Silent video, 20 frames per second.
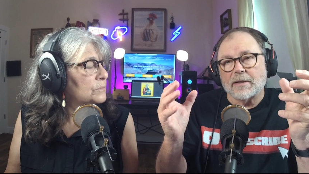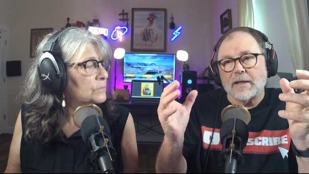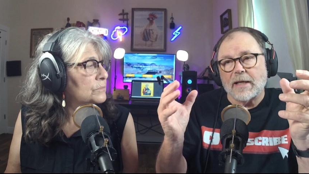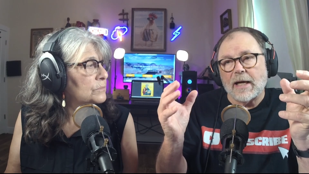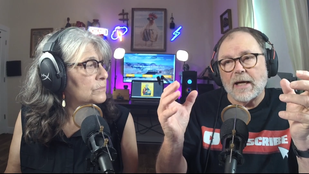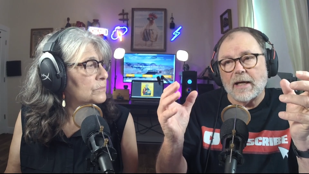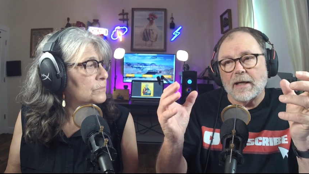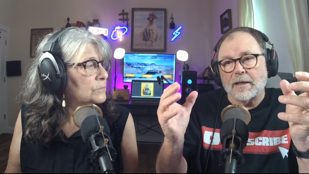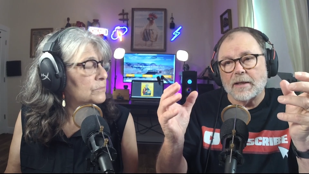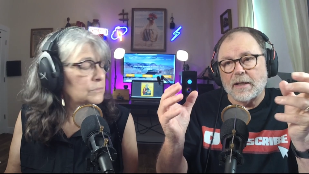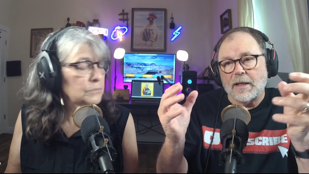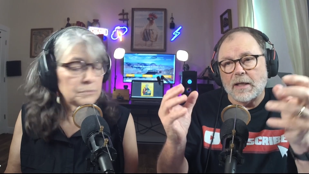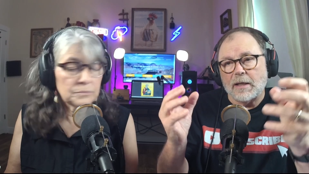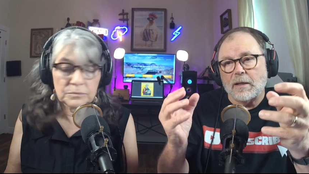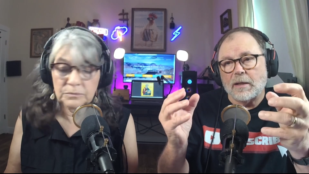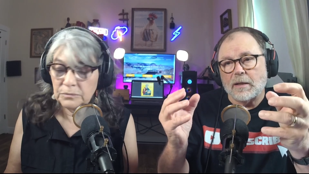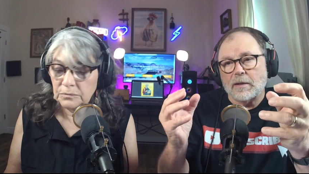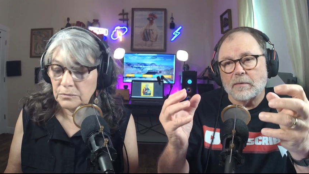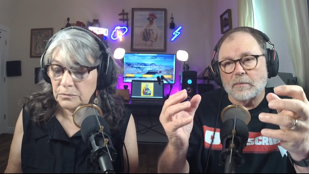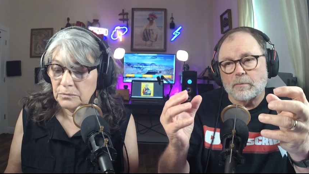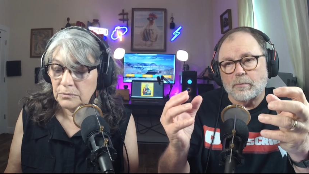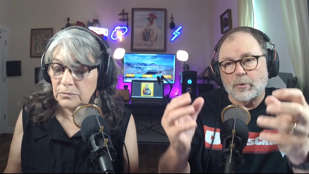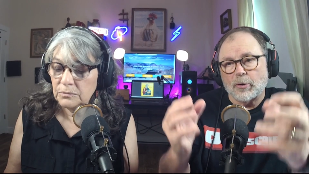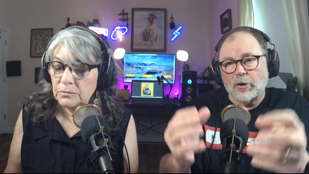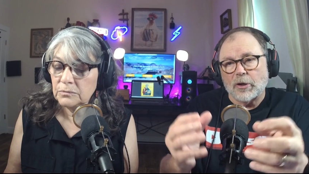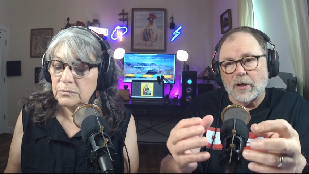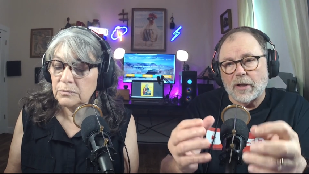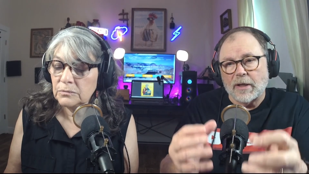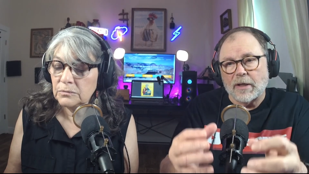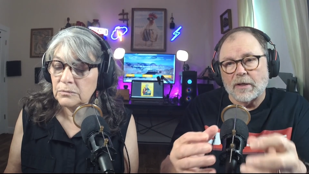Speaker 1: God, he
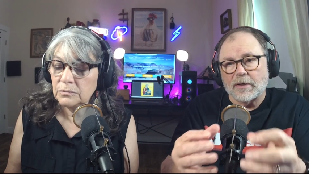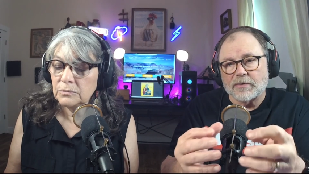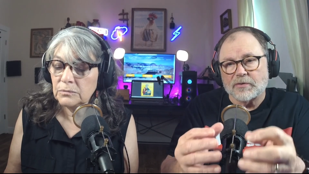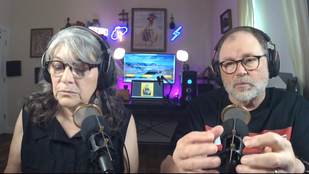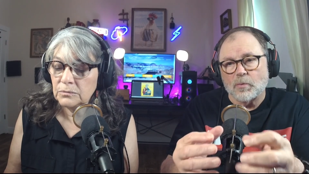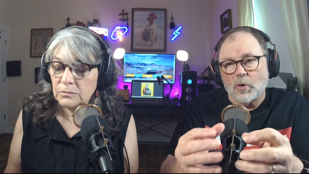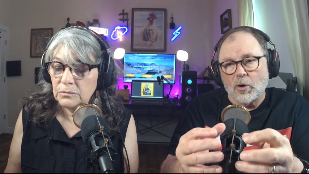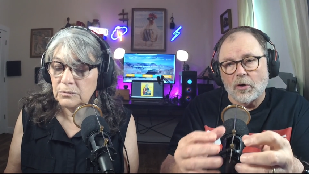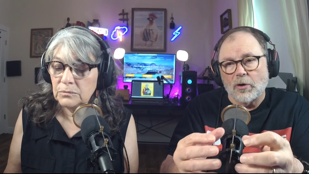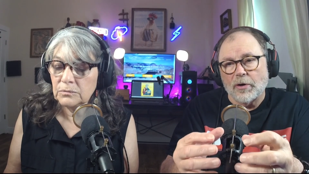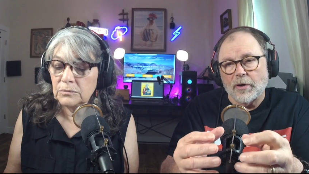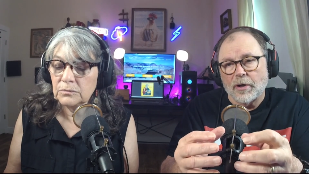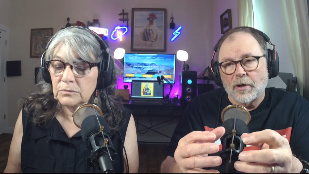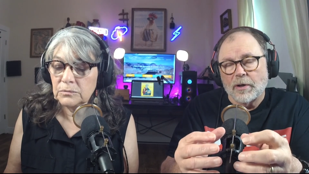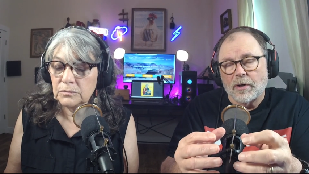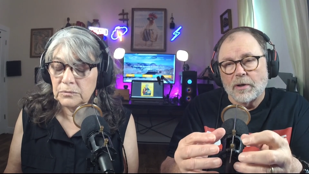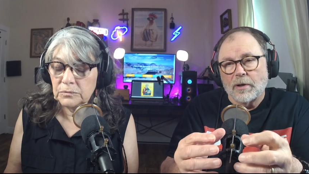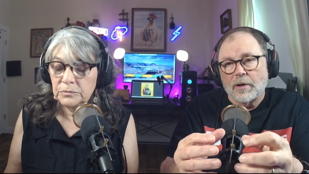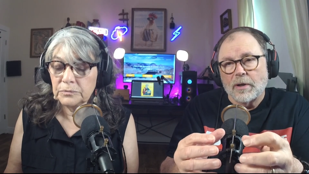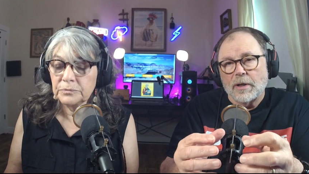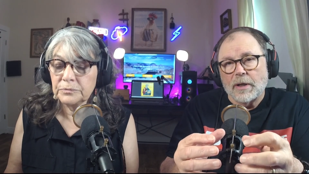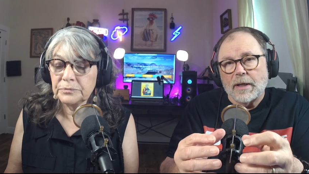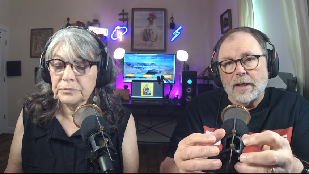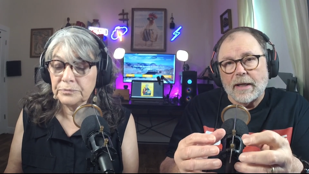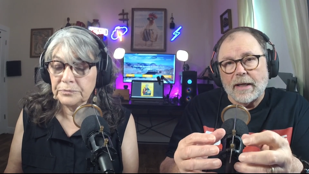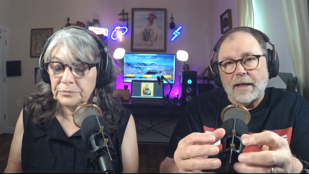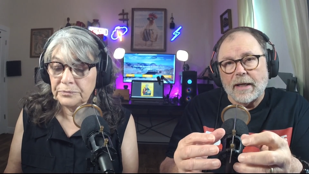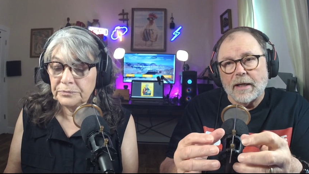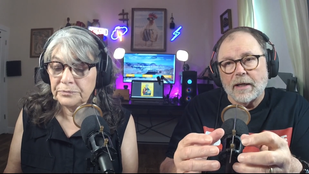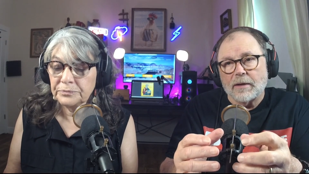put it in his word.
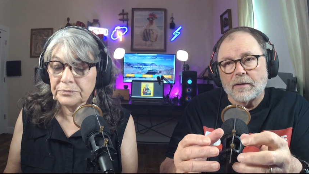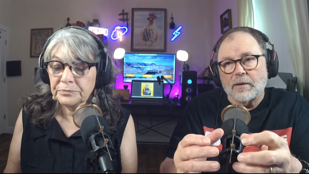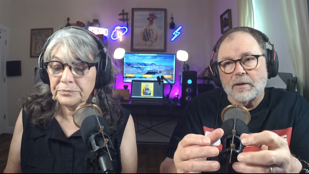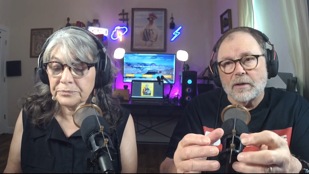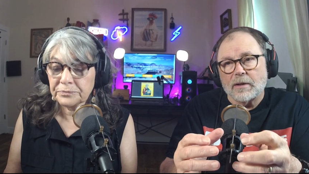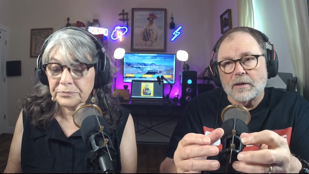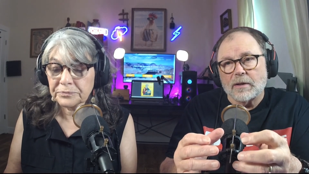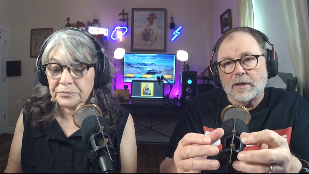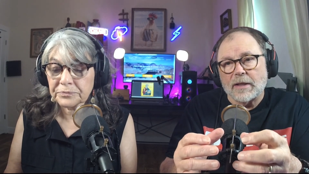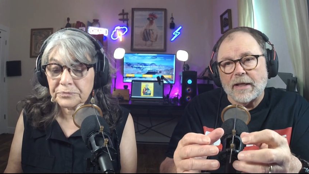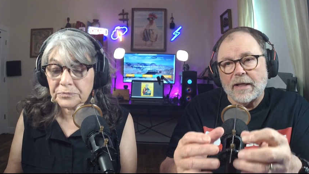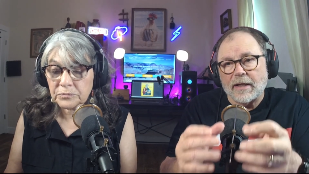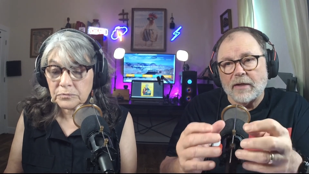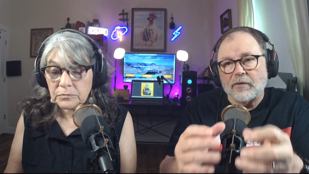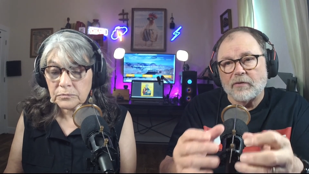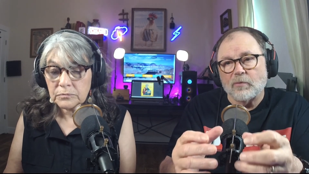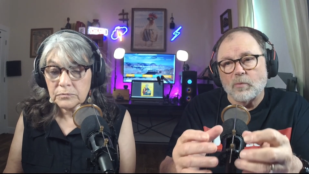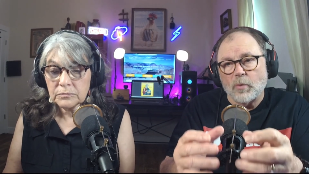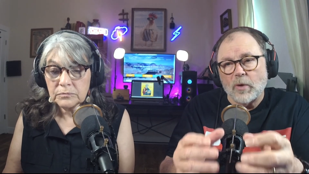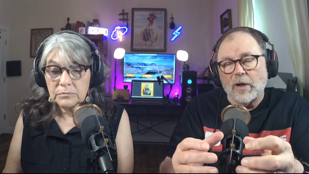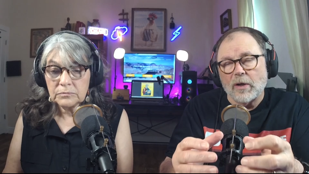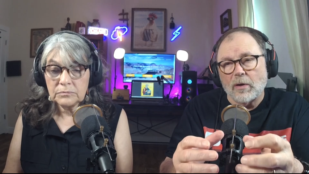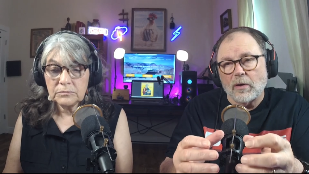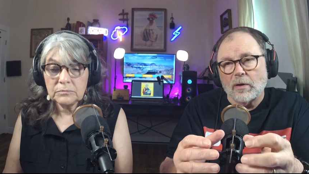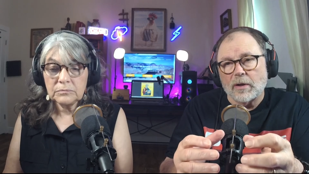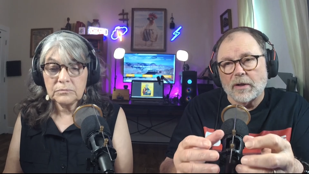And his will